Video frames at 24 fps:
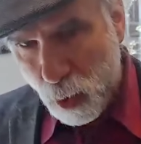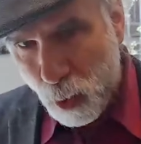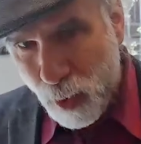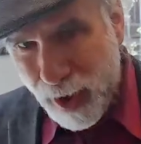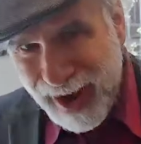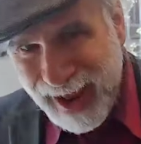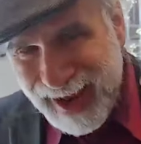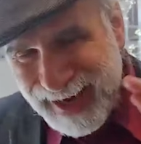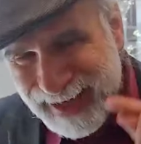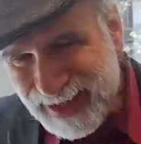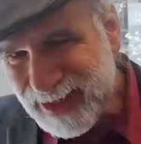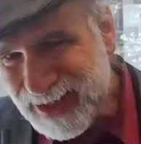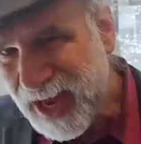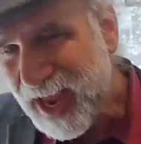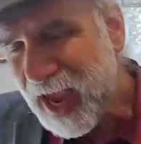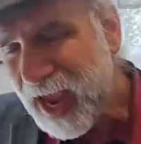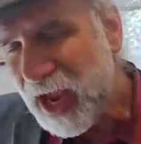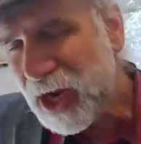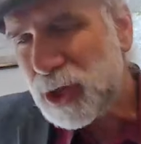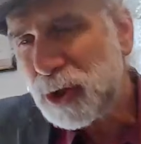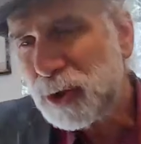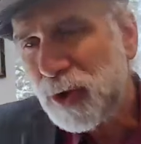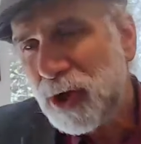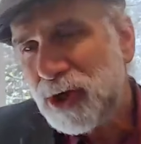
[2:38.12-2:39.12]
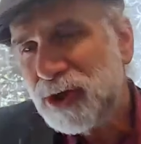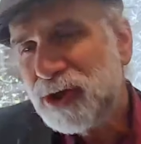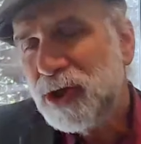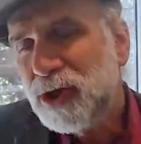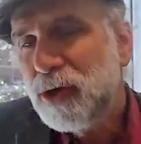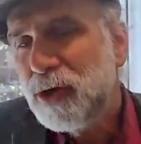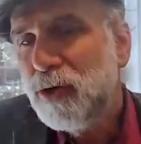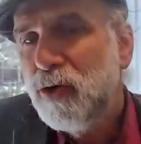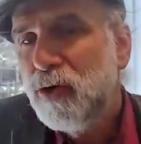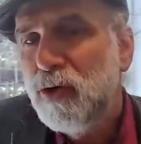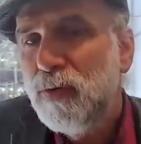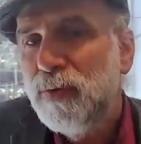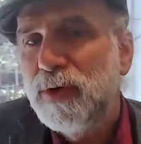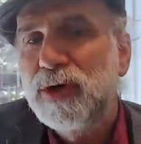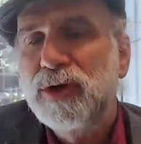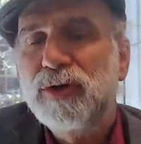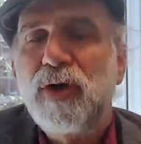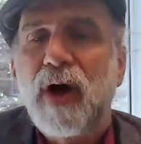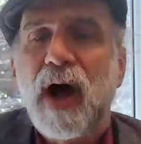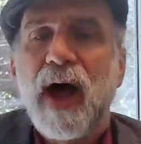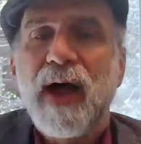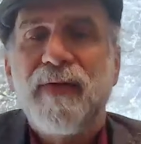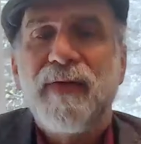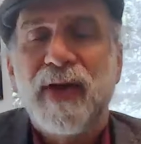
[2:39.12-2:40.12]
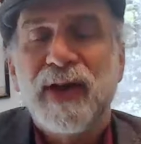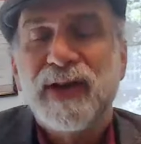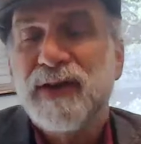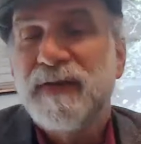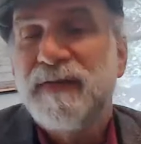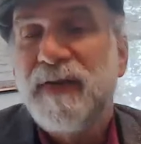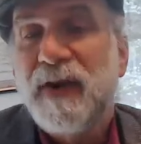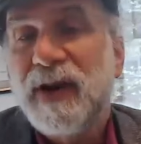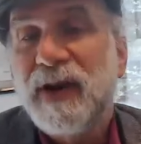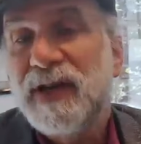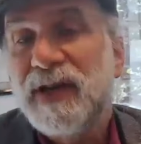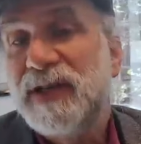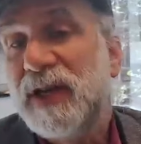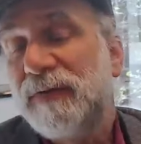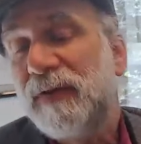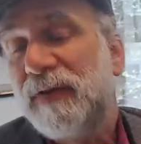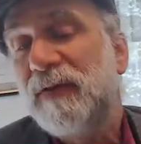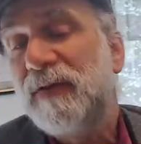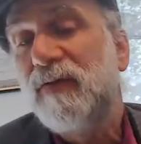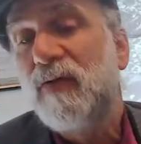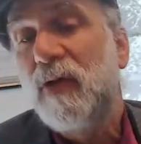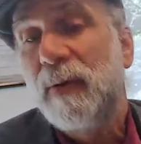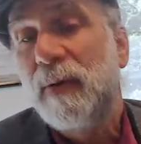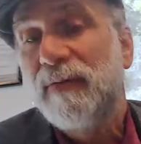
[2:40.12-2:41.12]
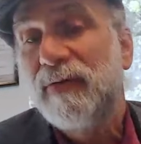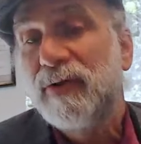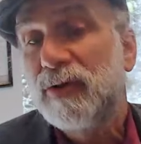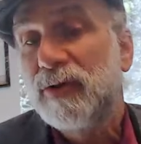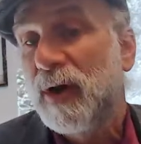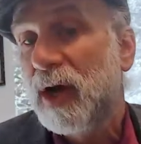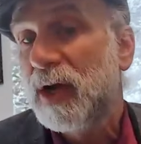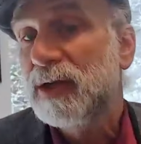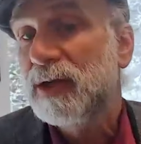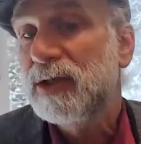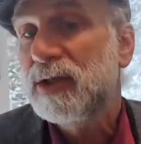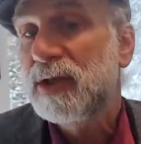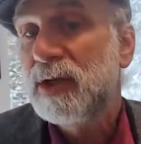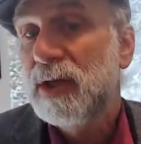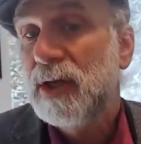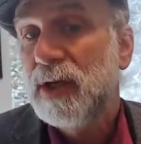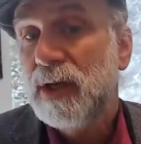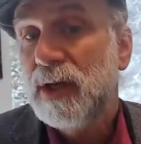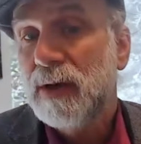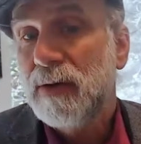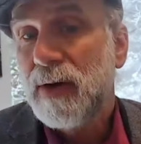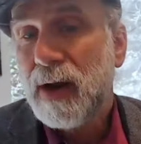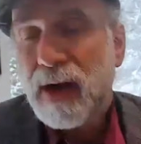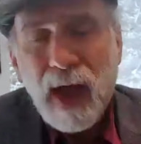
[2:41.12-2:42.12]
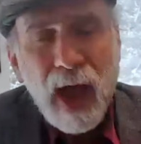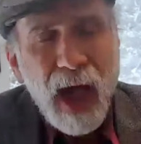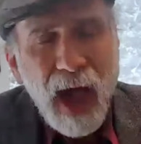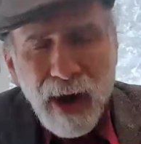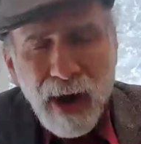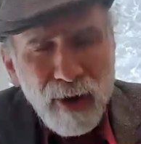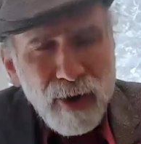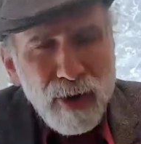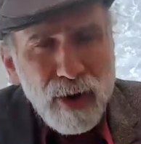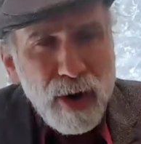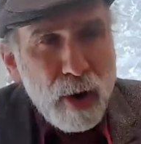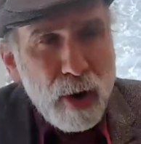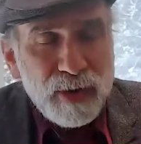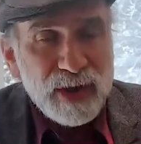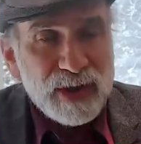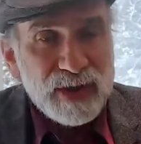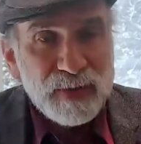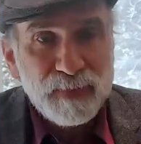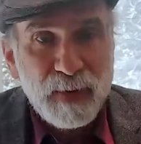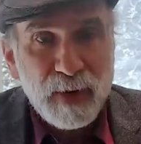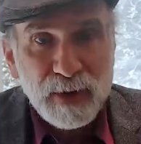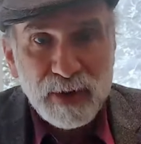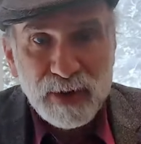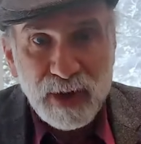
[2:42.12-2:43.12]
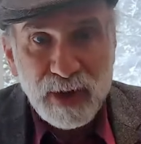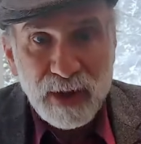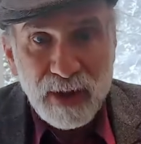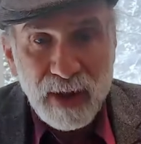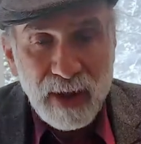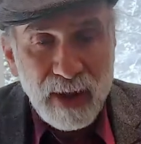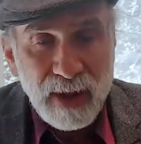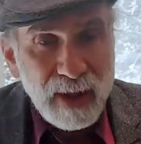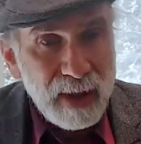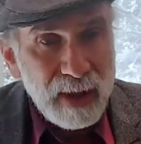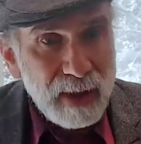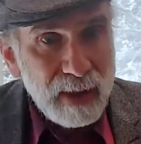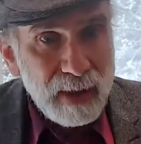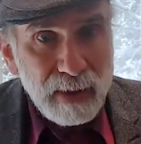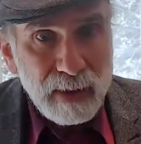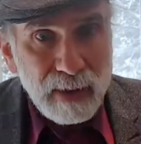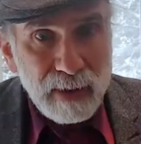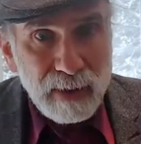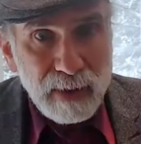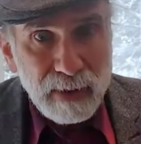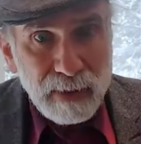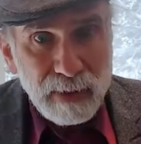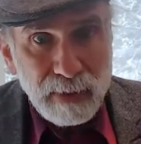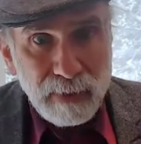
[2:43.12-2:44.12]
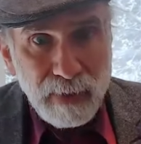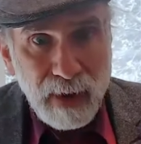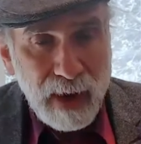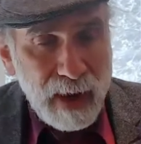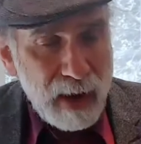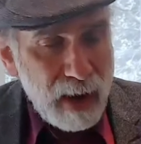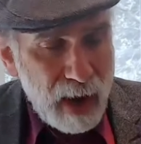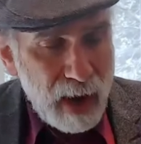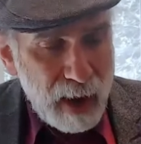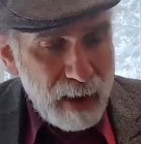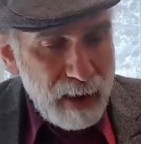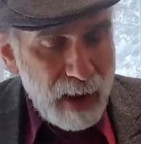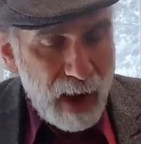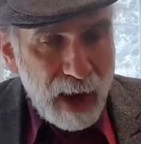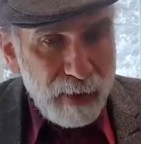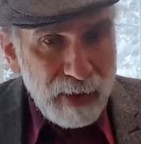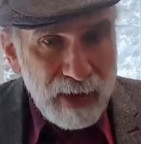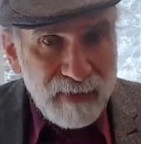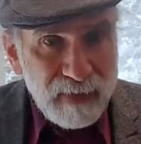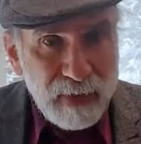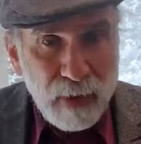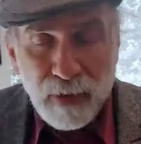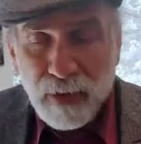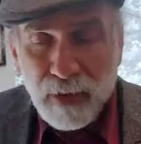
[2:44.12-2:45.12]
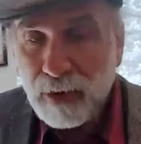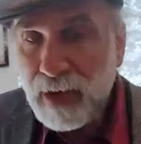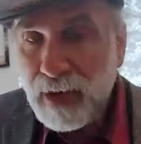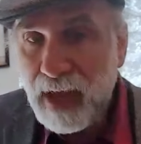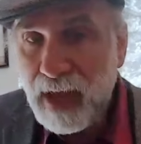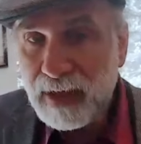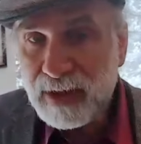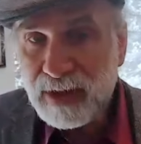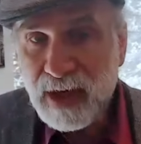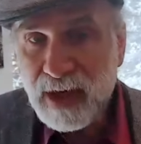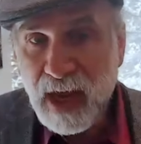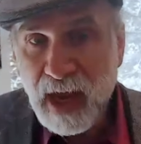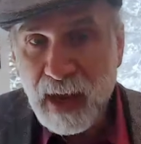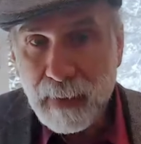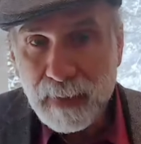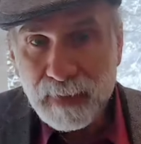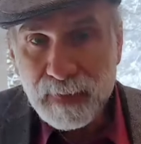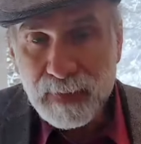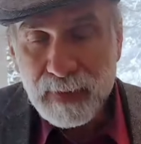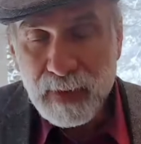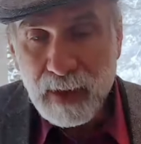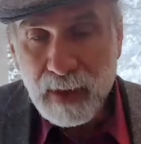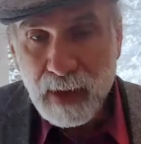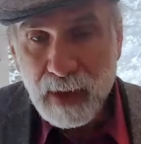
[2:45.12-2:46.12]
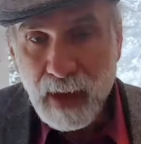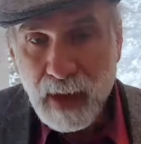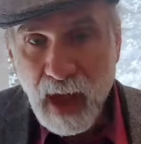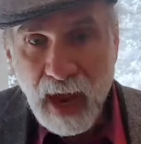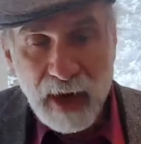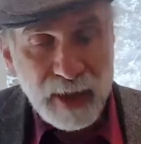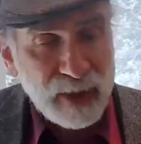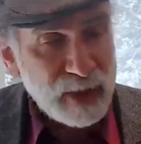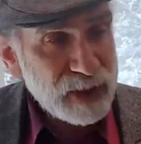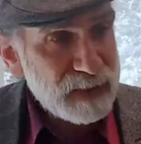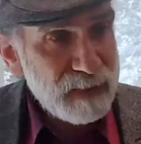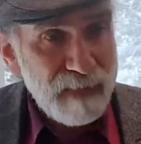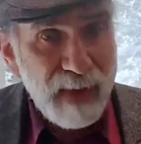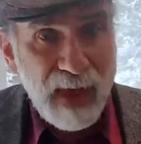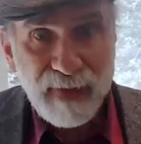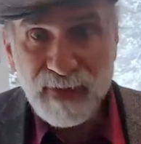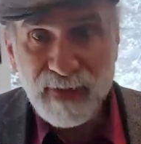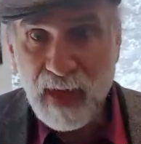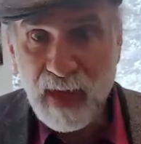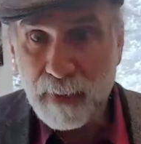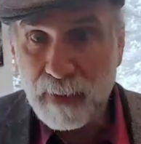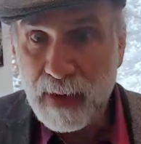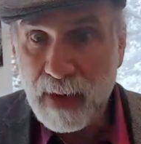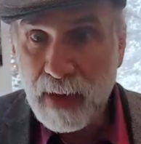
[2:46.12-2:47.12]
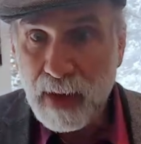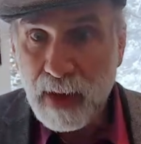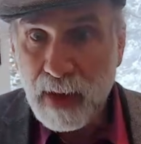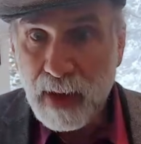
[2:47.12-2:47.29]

When I say I trust an Uber driver, it's a very different form of trust, right? I don't know this person, right? I, I don't even know their last name. I just met them.